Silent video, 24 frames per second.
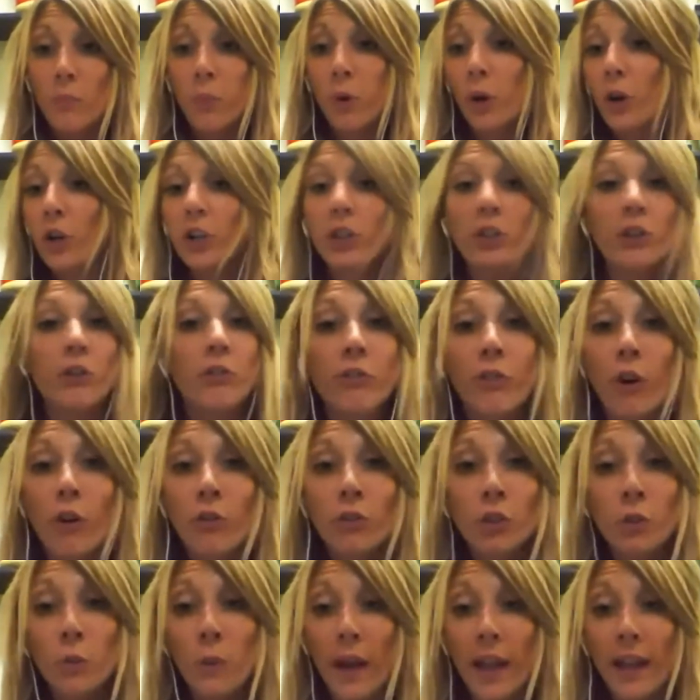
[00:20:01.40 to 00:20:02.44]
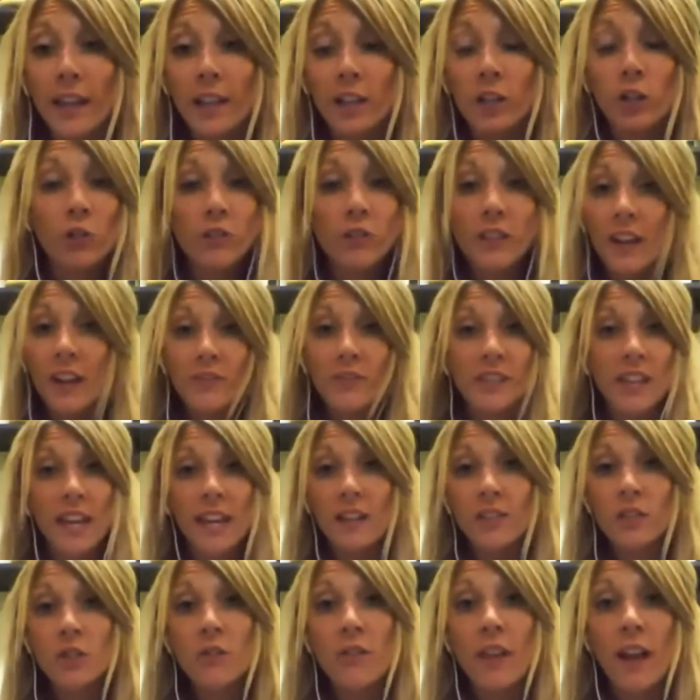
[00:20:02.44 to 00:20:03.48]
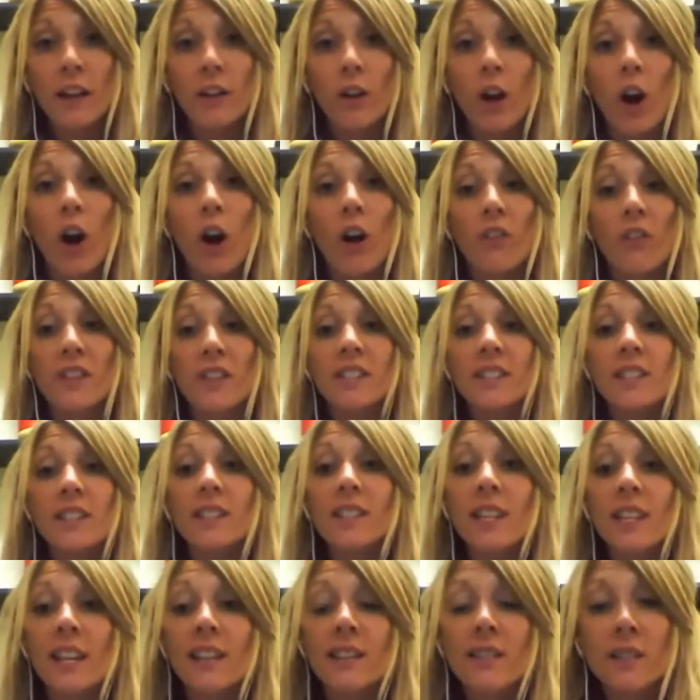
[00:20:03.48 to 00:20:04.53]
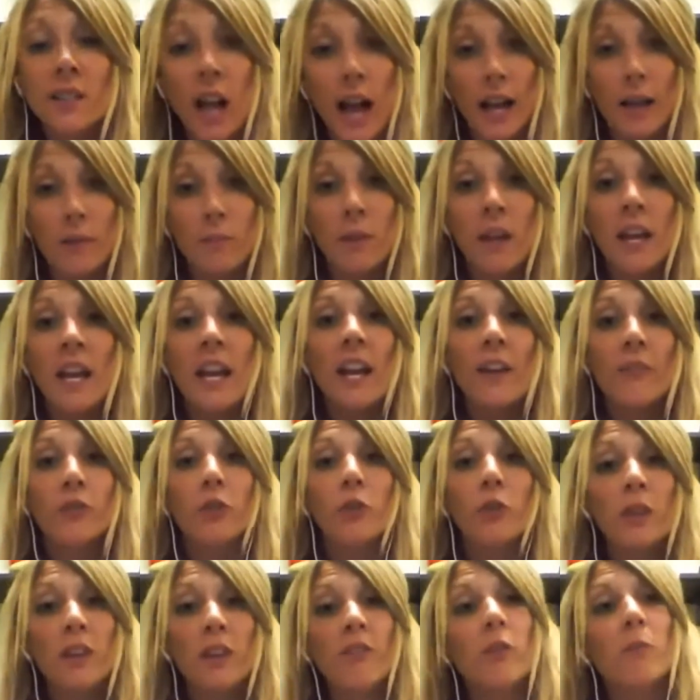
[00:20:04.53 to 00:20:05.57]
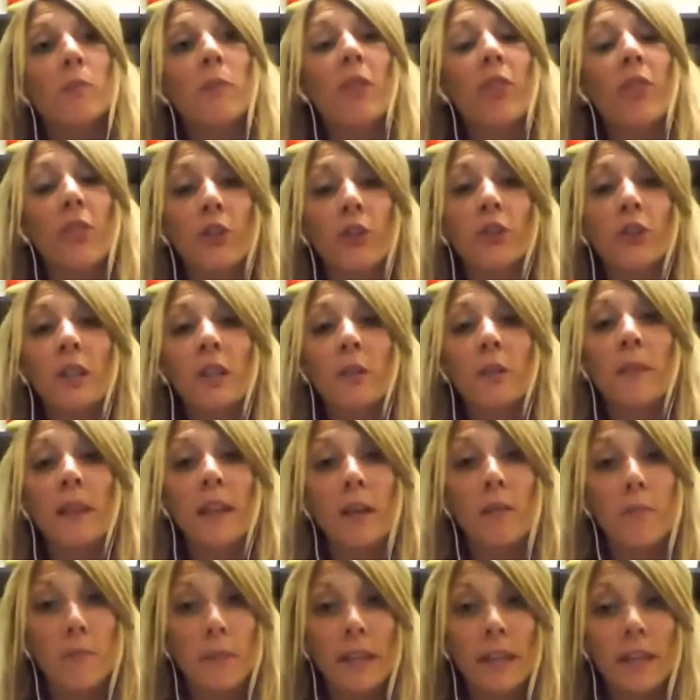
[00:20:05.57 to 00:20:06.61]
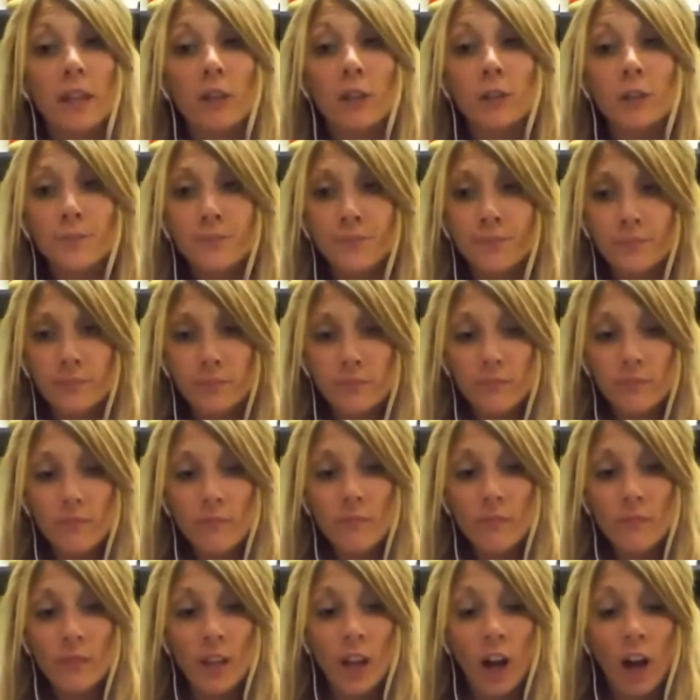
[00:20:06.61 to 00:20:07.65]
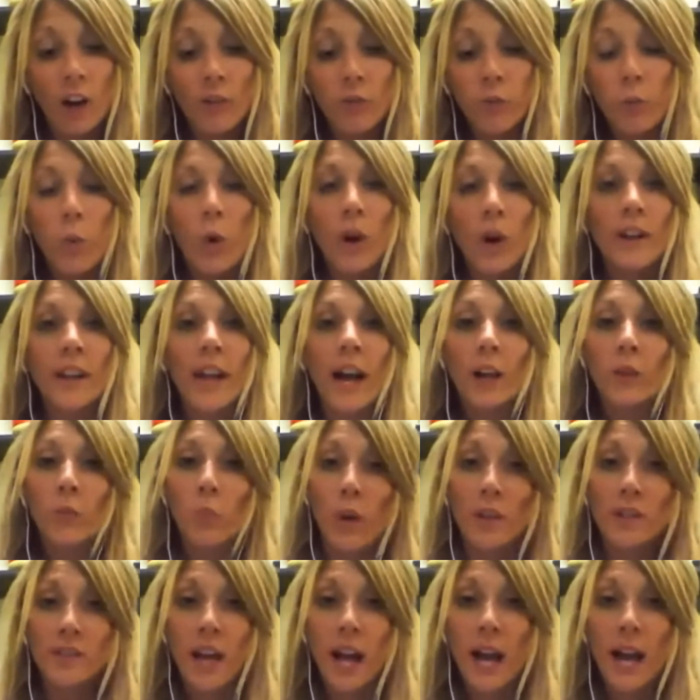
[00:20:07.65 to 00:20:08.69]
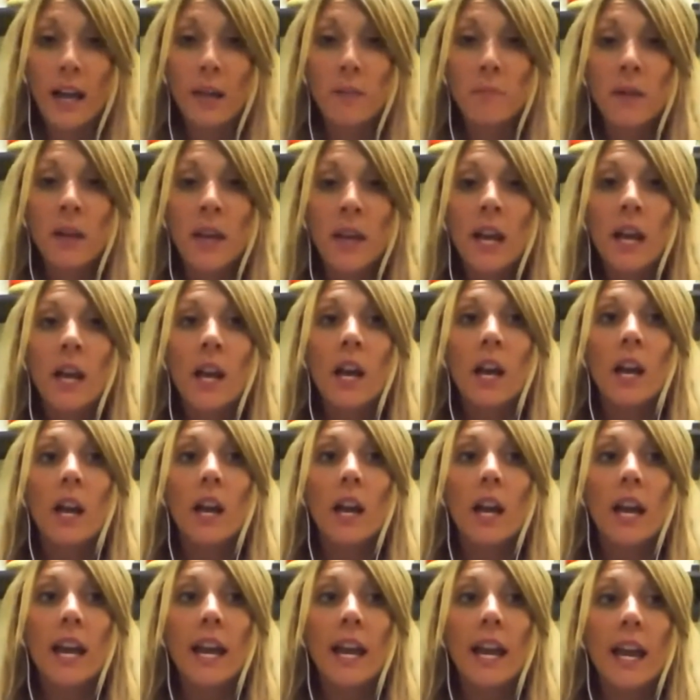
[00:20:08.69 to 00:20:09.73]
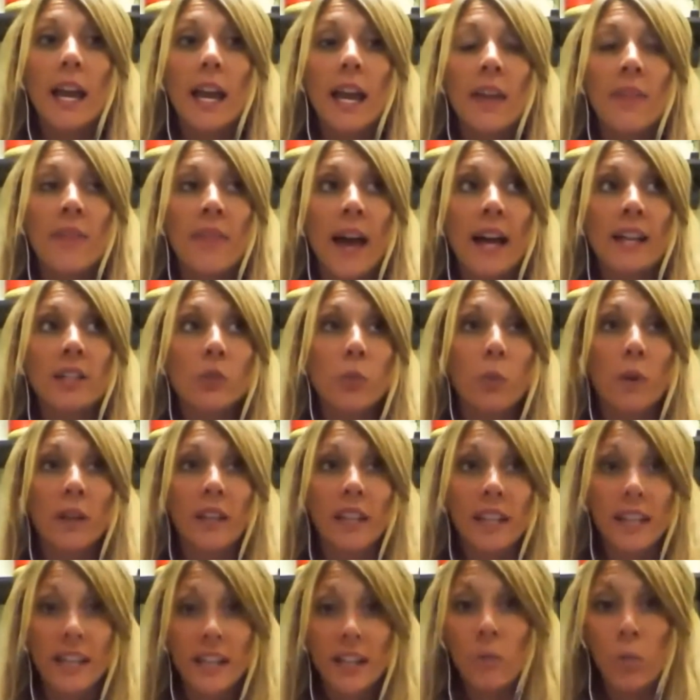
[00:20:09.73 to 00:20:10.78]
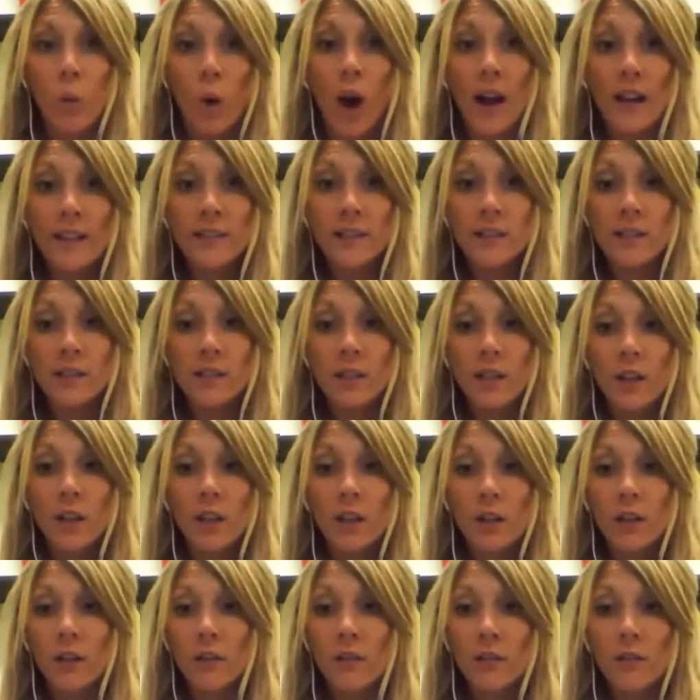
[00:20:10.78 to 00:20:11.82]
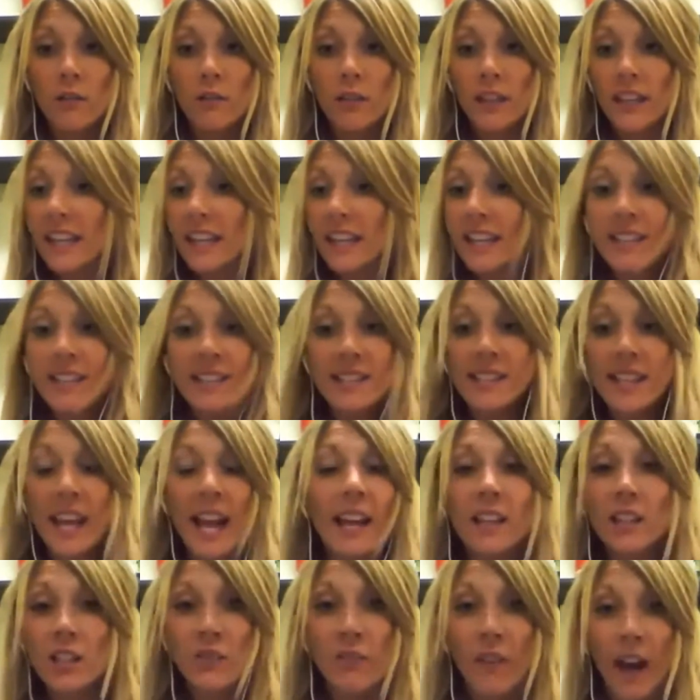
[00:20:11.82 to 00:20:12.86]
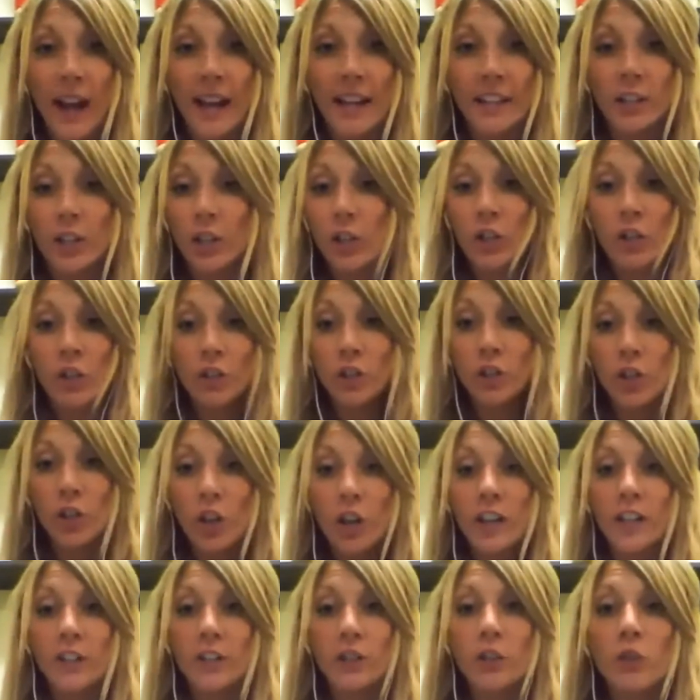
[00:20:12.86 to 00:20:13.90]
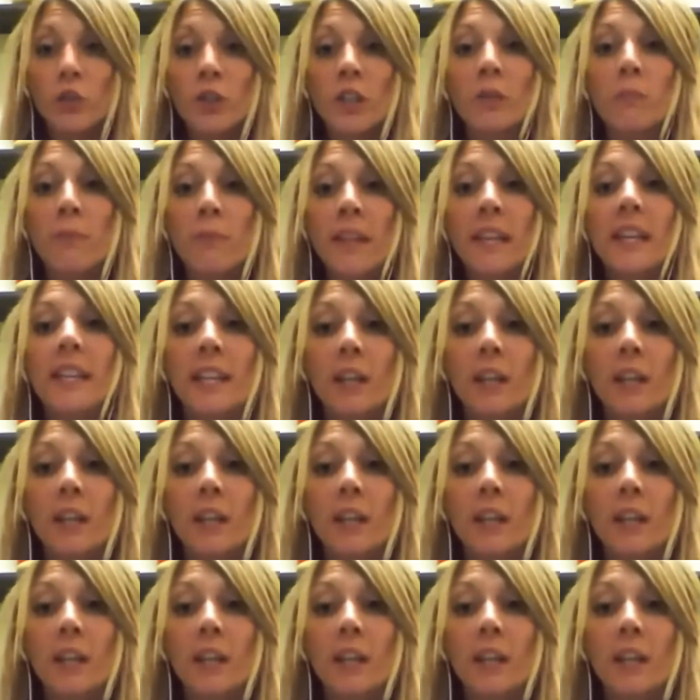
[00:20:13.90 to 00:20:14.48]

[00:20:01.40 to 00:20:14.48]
put your phone away. You don't have to answer that call. This is his time. If you give him a 30-minute meal of one-on-one time, and that's what he wants, he's satisfied. You're good. You can be